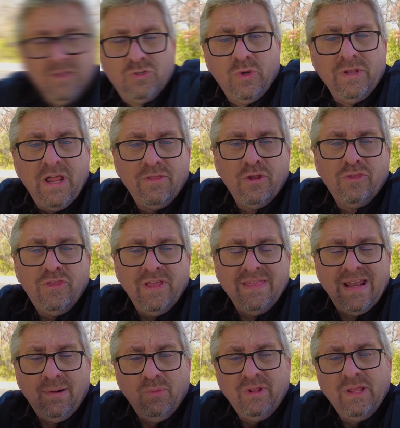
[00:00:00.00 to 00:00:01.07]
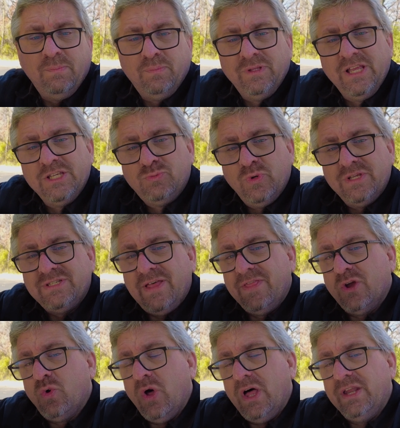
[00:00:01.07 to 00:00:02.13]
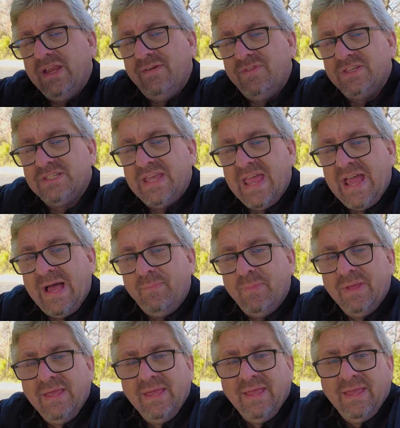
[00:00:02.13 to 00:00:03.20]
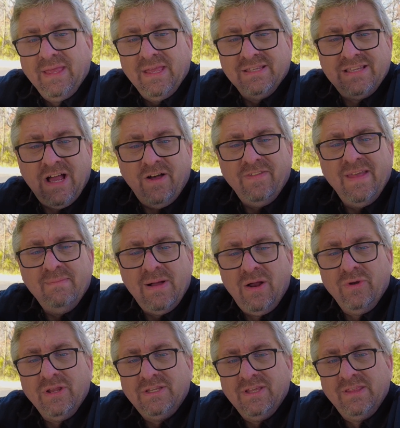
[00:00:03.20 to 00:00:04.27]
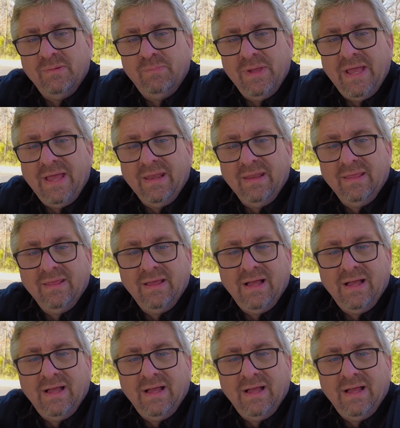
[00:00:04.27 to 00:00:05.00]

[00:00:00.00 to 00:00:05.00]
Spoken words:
So another thing that I'm really pleased with on the quality of this cap is how they mount it to the bed.